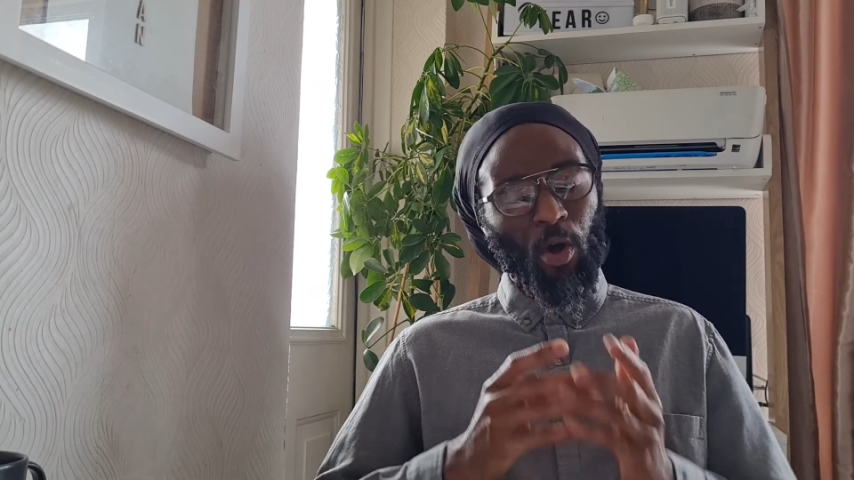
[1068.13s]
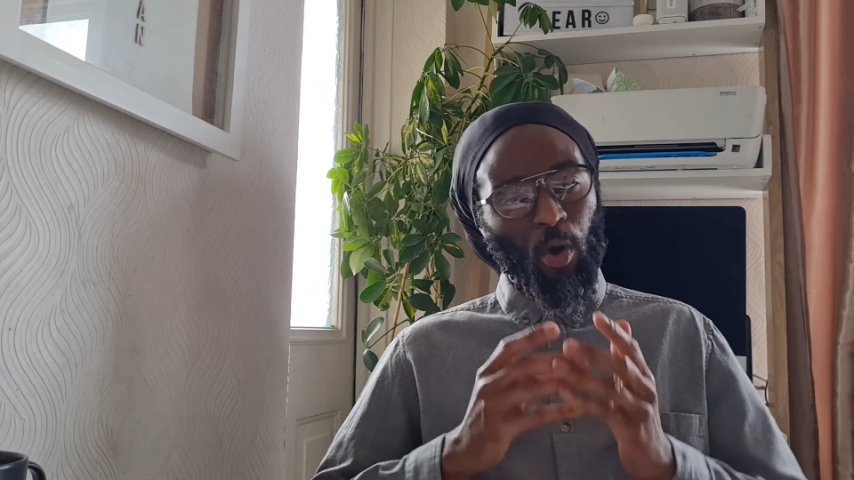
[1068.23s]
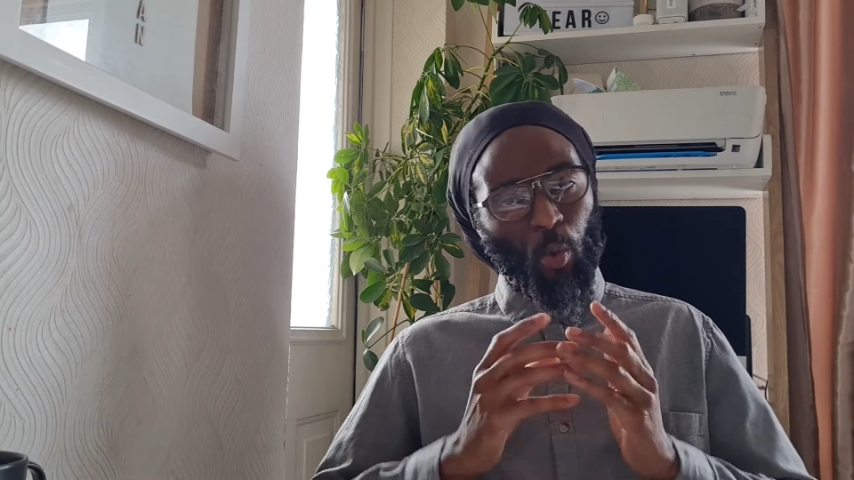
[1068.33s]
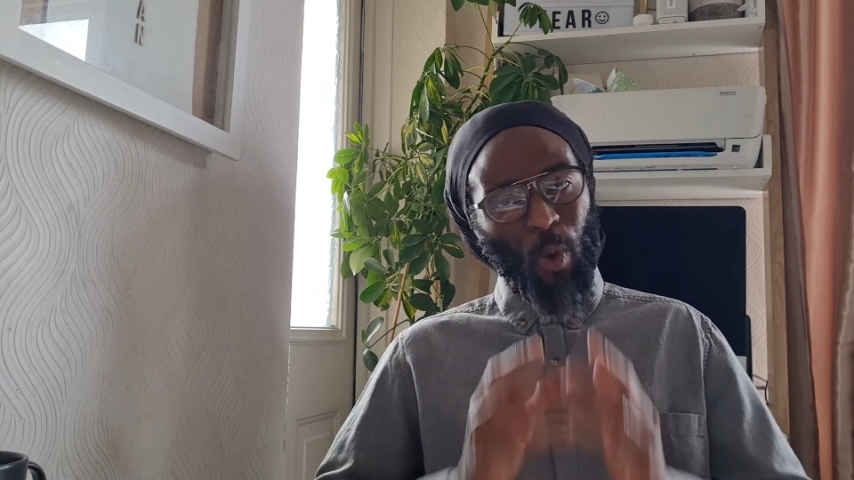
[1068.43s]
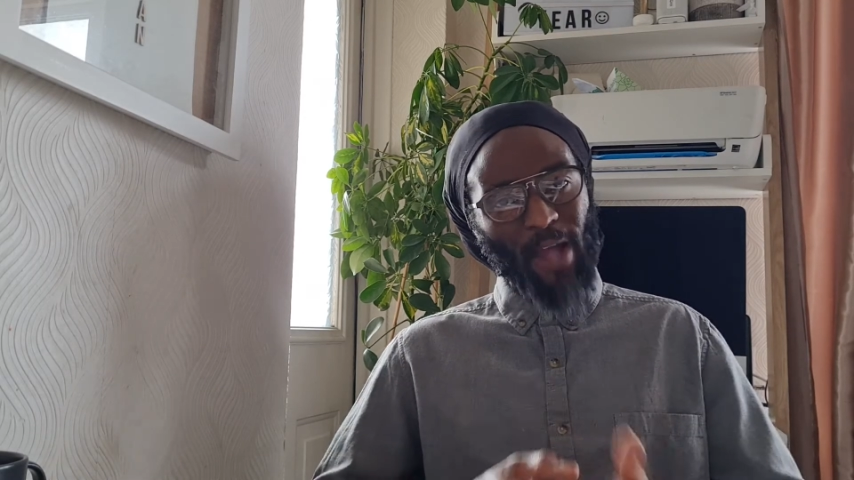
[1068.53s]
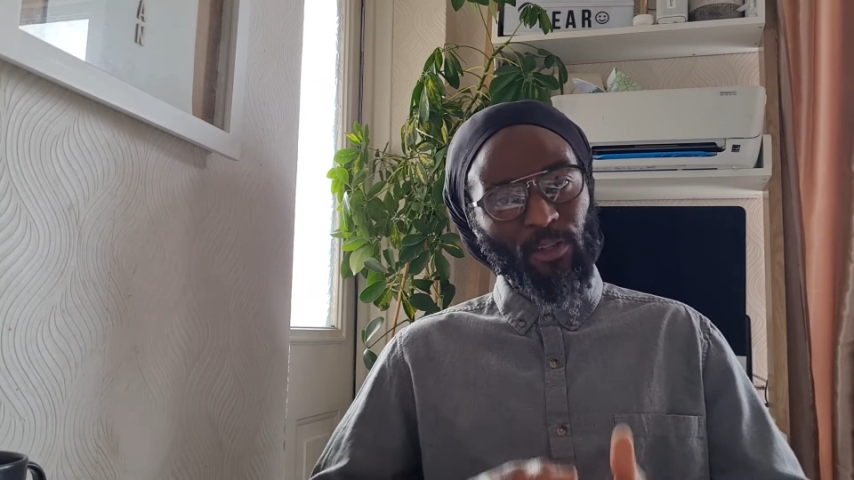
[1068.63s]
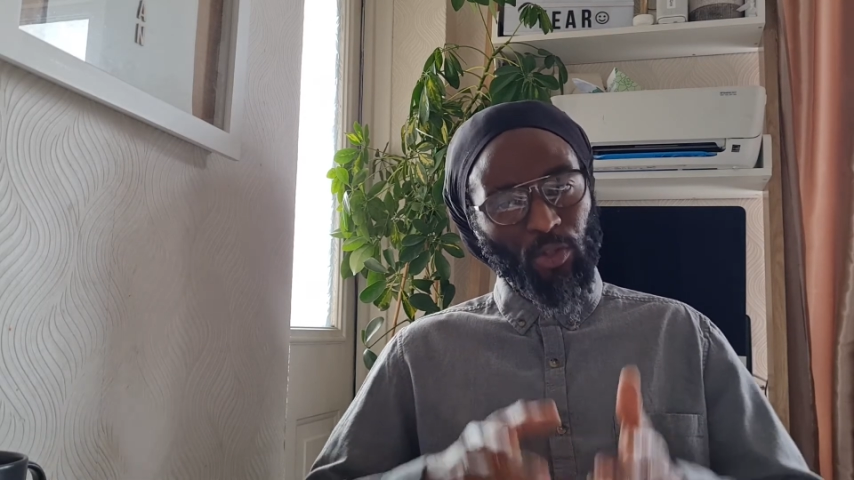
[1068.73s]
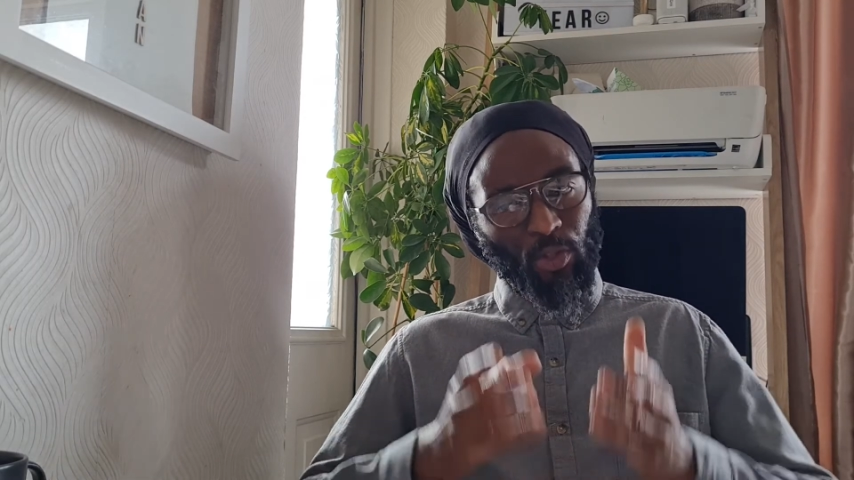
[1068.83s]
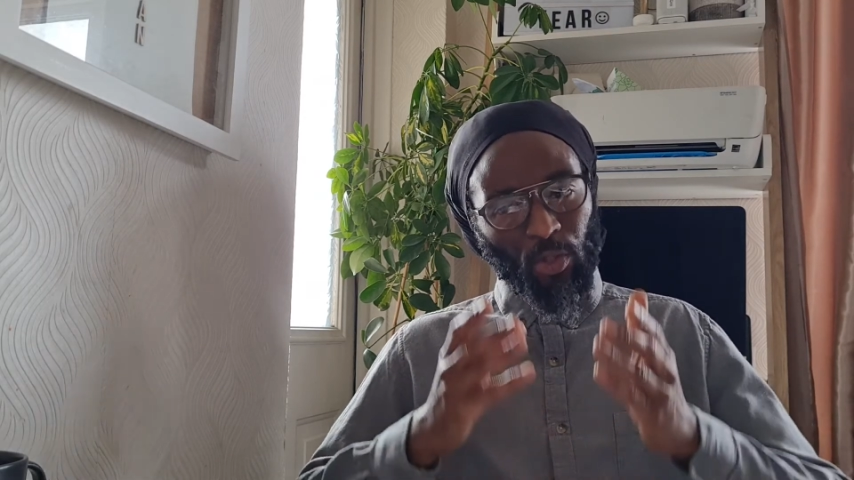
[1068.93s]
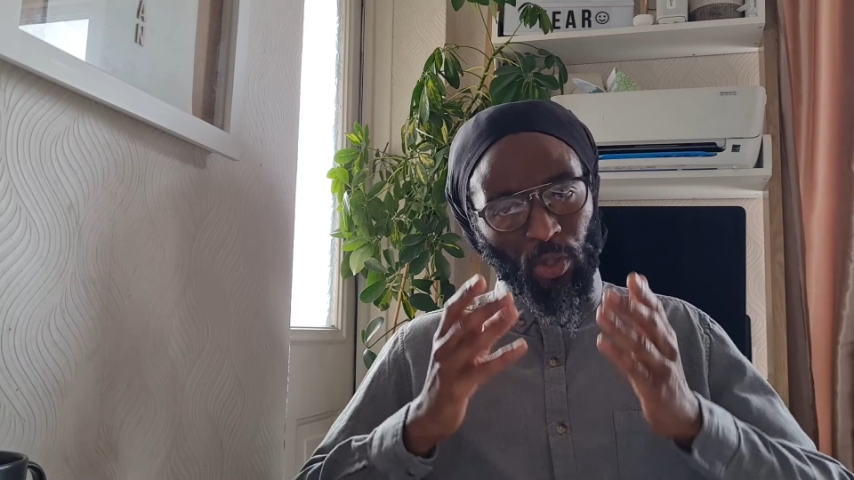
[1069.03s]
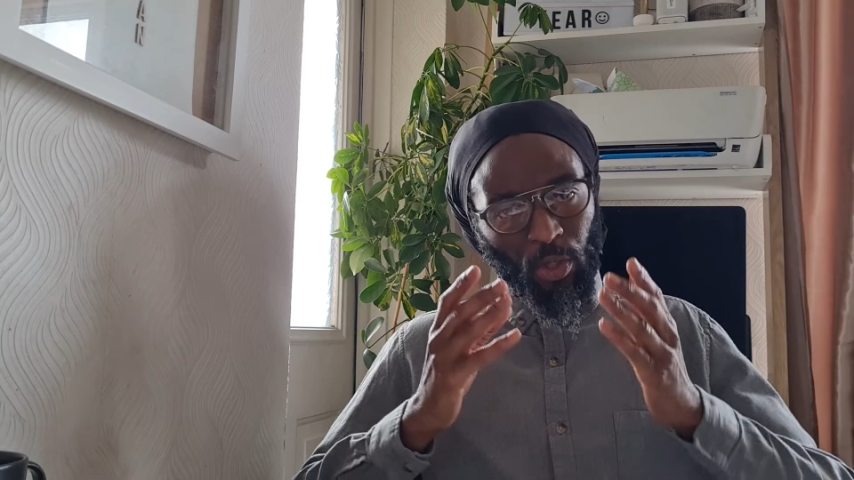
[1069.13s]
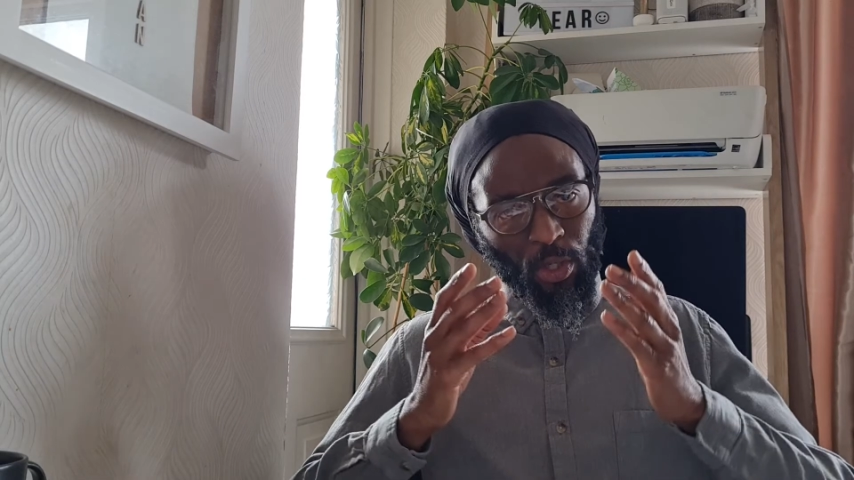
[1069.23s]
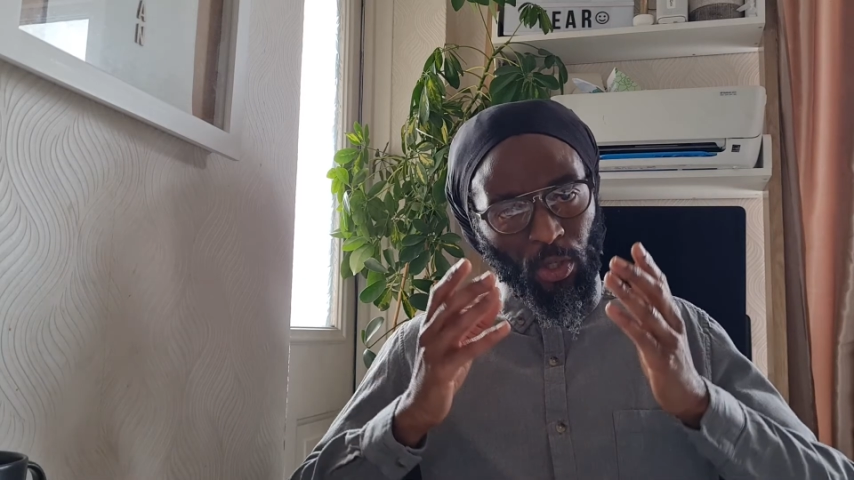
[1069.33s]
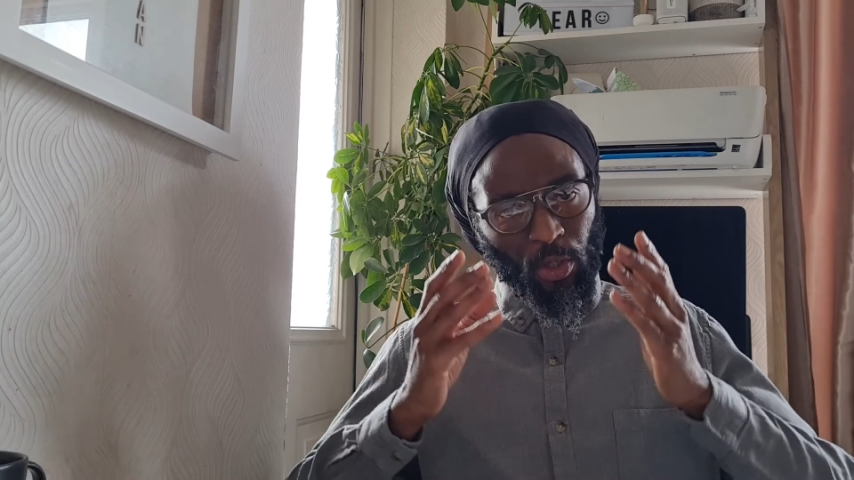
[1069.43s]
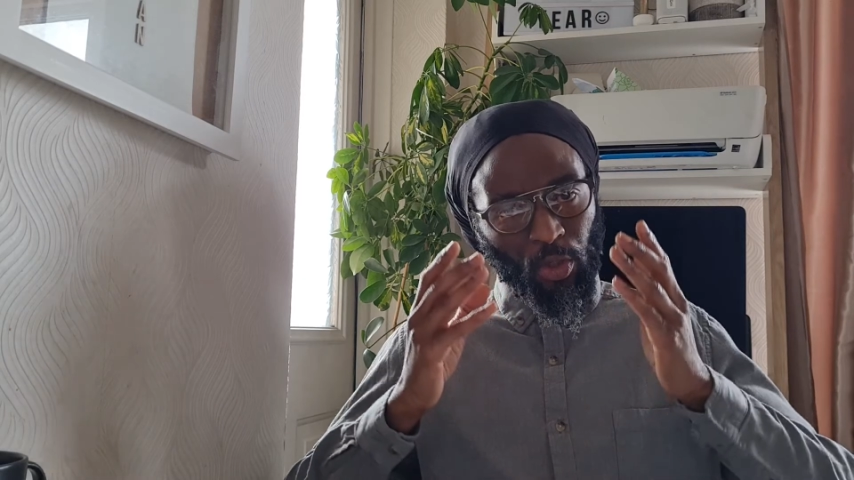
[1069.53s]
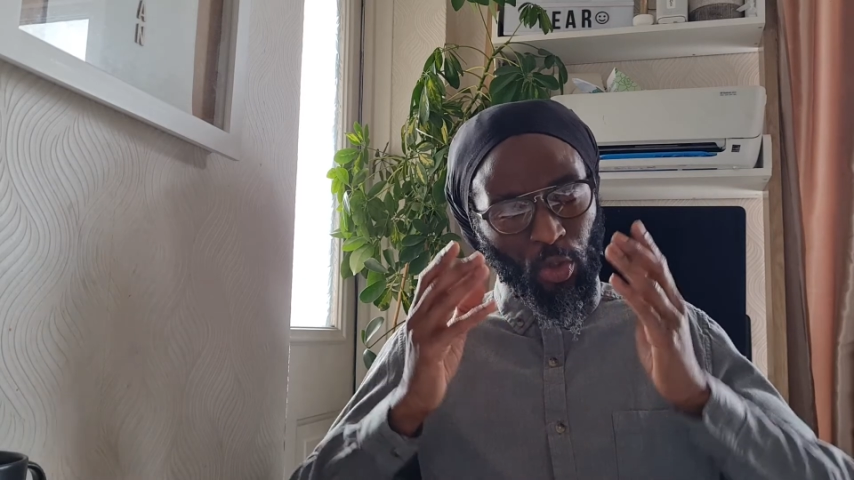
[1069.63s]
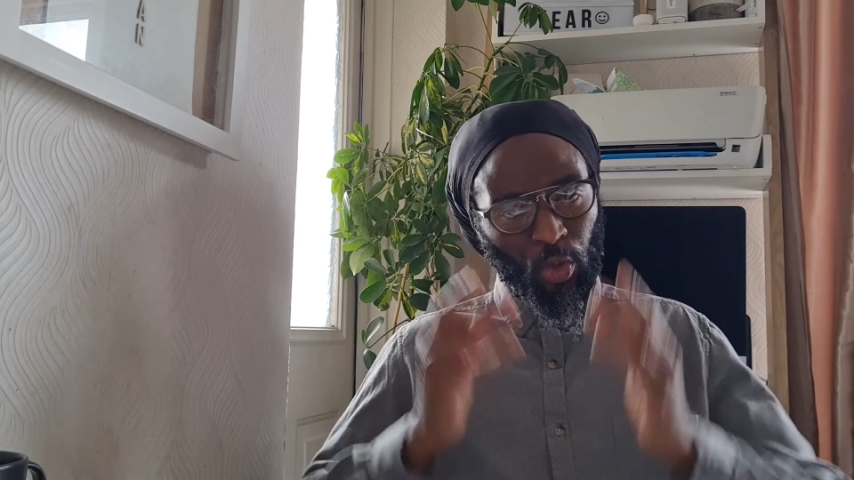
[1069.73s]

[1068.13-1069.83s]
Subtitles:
what you